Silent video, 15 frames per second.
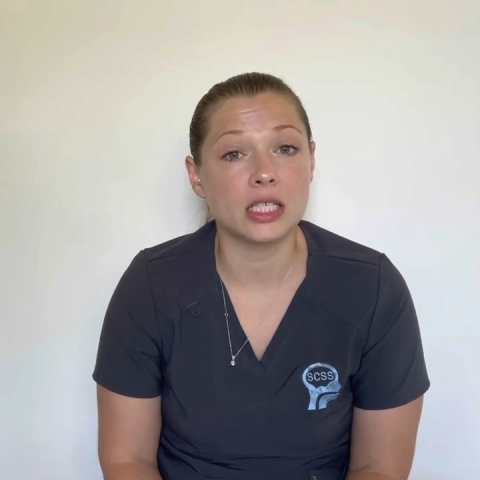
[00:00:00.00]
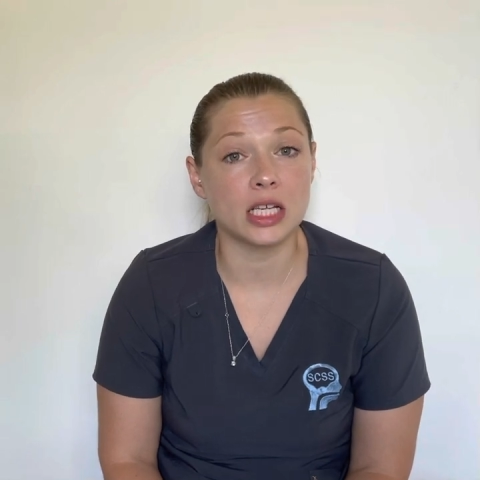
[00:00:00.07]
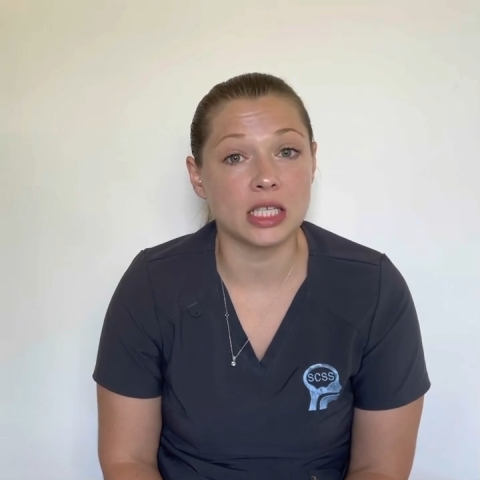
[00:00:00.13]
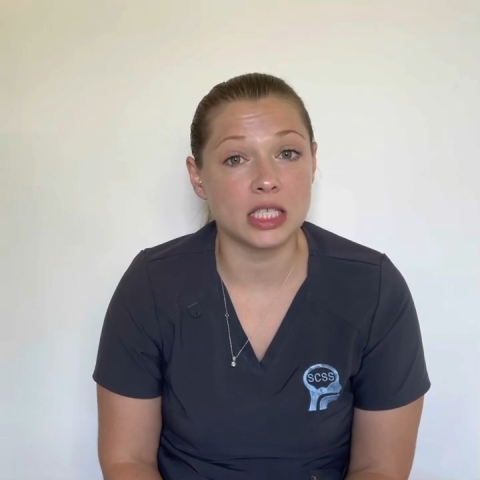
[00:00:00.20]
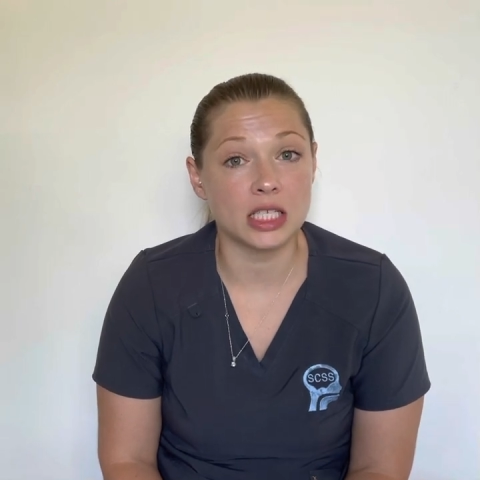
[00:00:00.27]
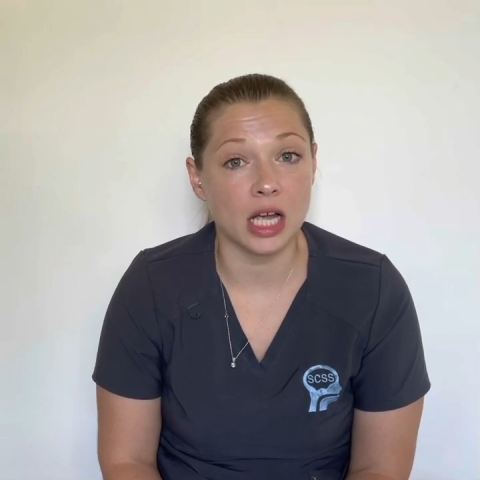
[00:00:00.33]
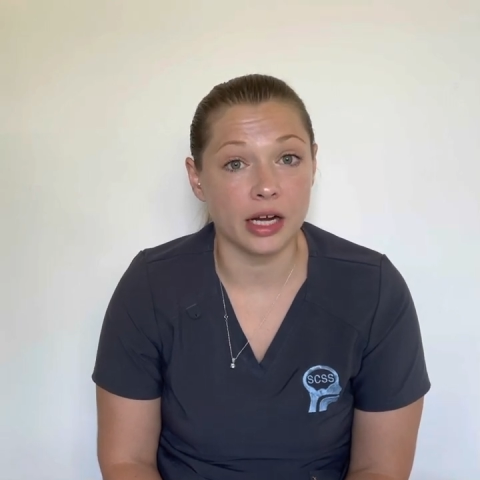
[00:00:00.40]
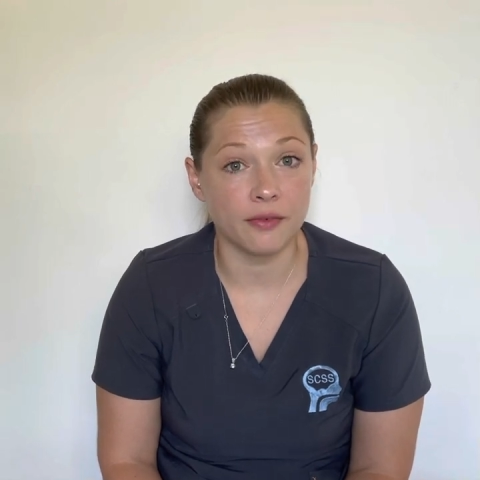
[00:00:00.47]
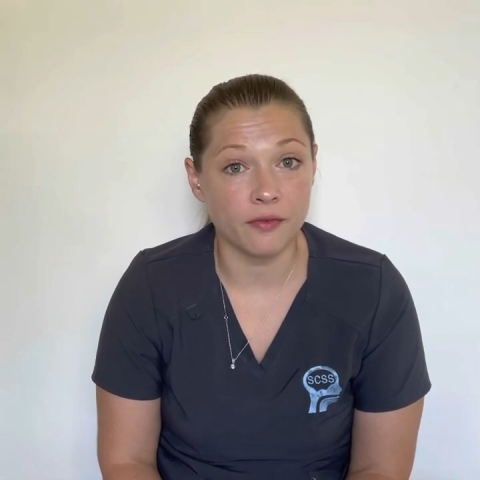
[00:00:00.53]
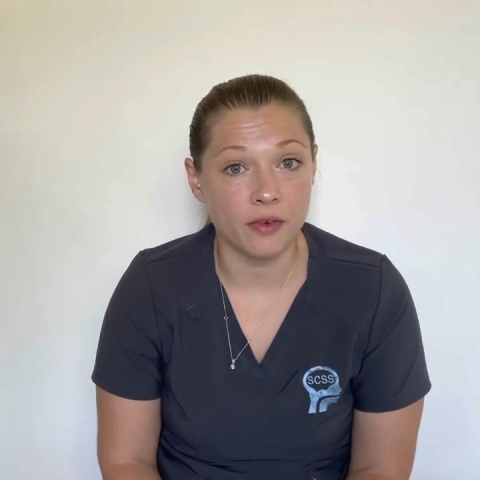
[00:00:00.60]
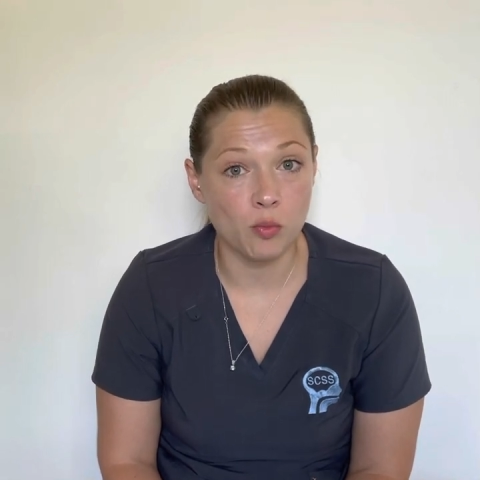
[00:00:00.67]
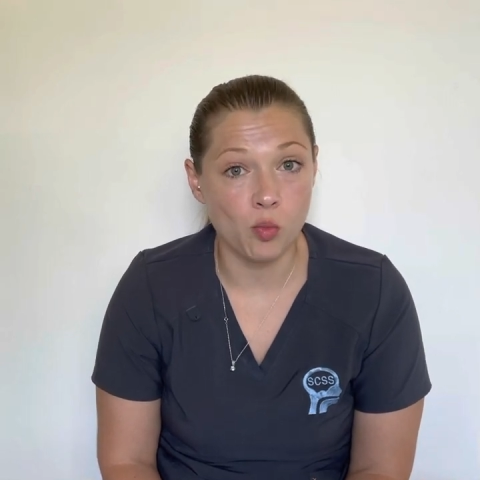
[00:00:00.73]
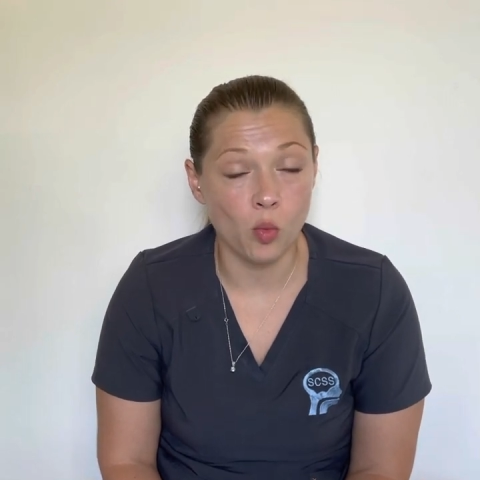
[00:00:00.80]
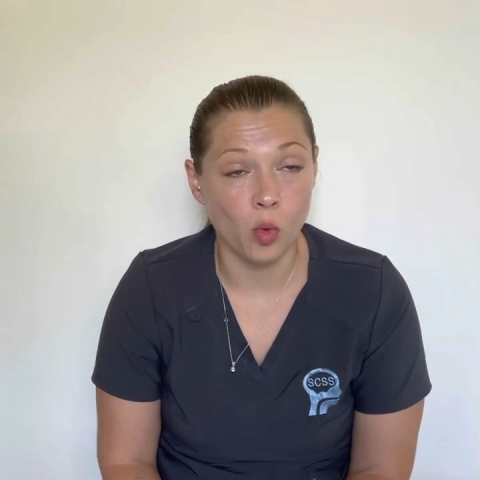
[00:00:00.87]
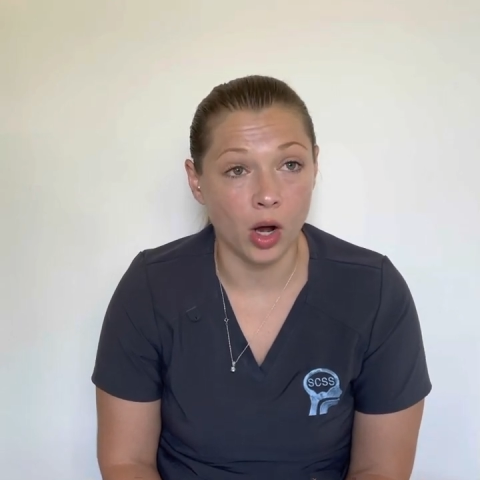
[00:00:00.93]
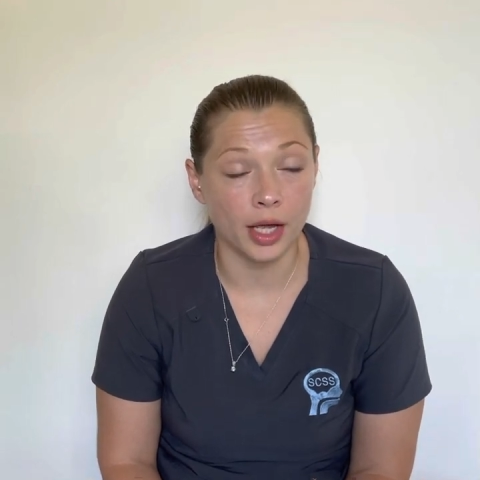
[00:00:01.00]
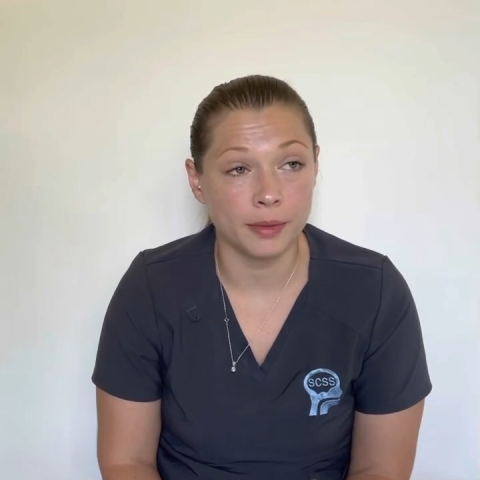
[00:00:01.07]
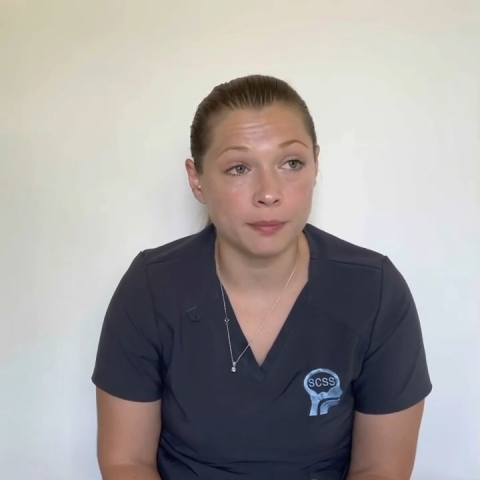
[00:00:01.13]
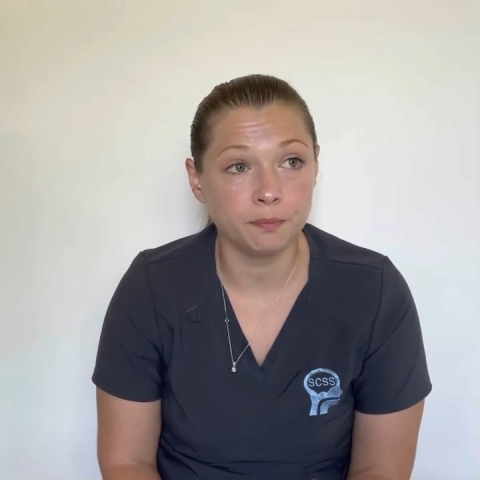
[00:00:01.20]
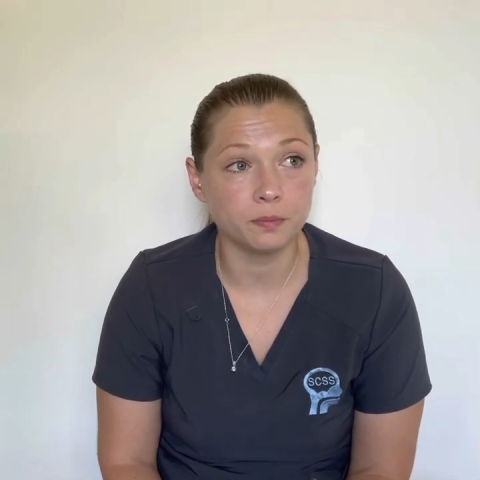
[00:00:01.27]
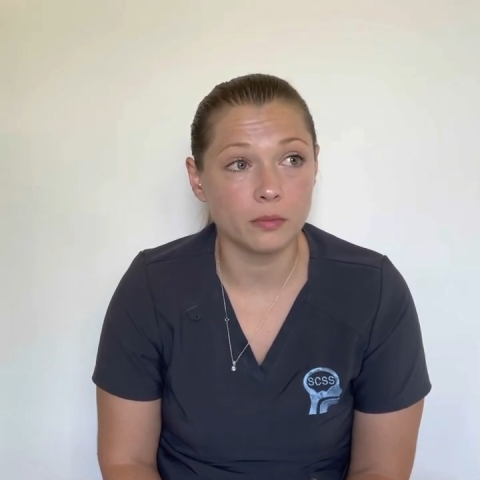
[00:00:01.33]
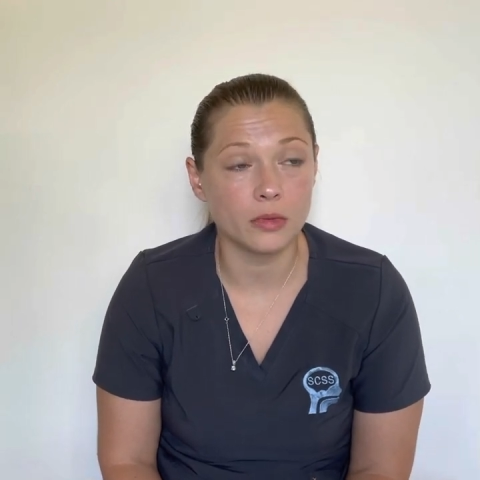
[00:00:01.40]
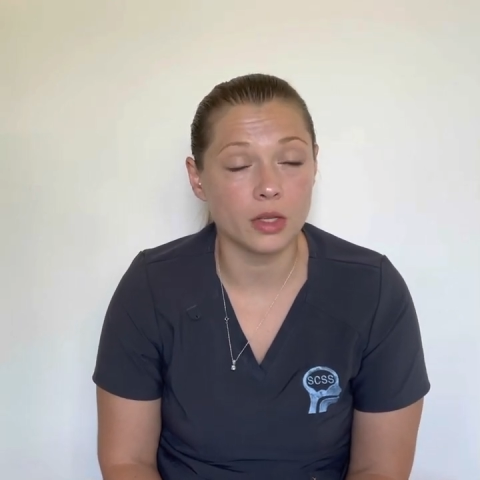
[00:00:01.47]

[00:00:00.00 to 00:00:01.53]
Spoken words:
aside from one